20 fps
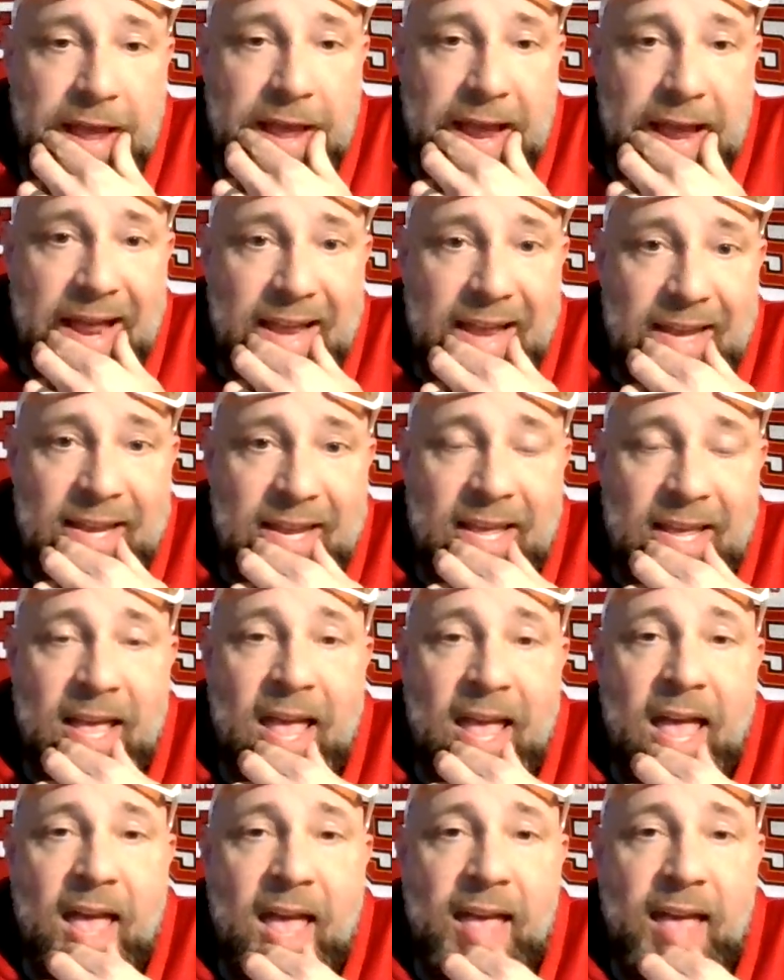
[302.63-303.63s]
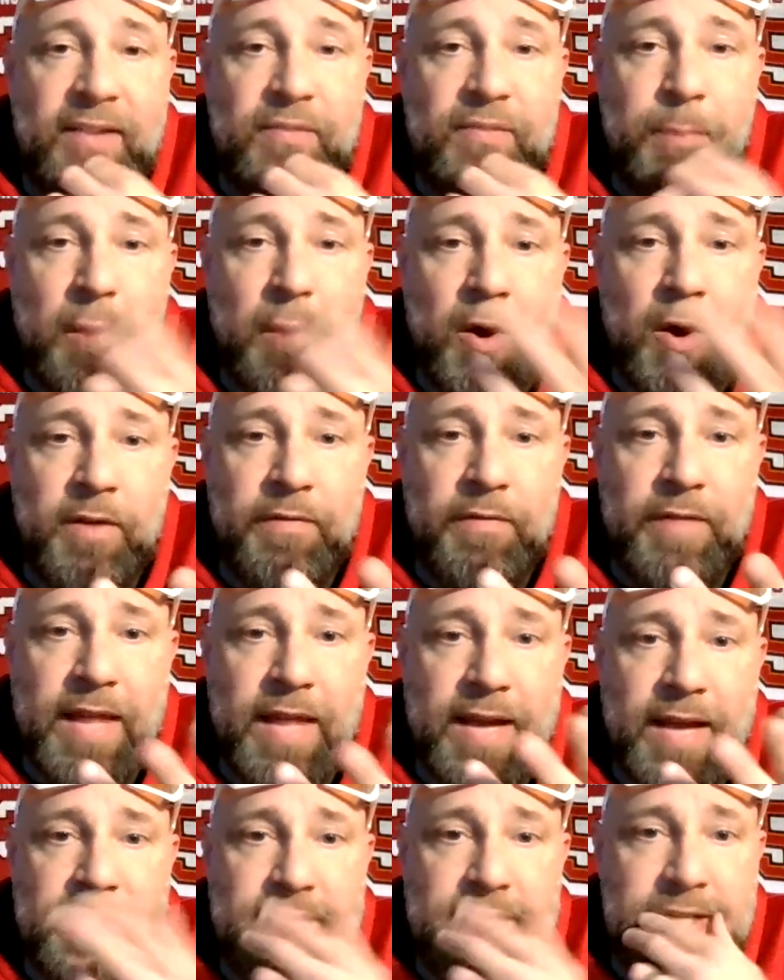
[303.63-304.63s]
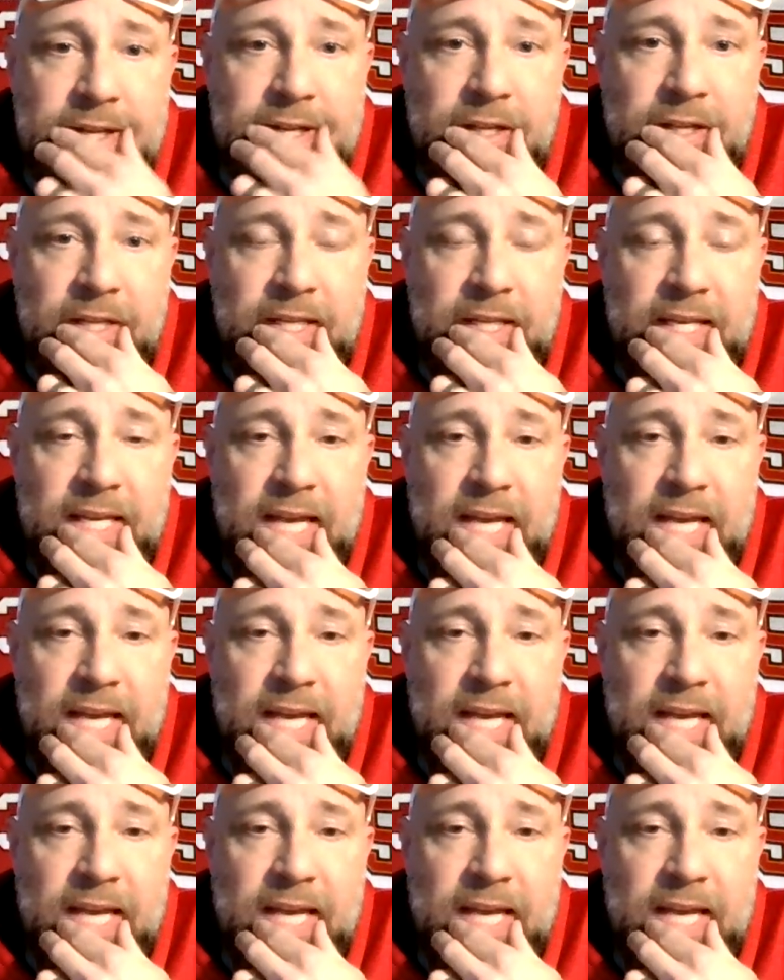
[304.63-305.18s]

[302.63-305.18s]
And as part of that deal, he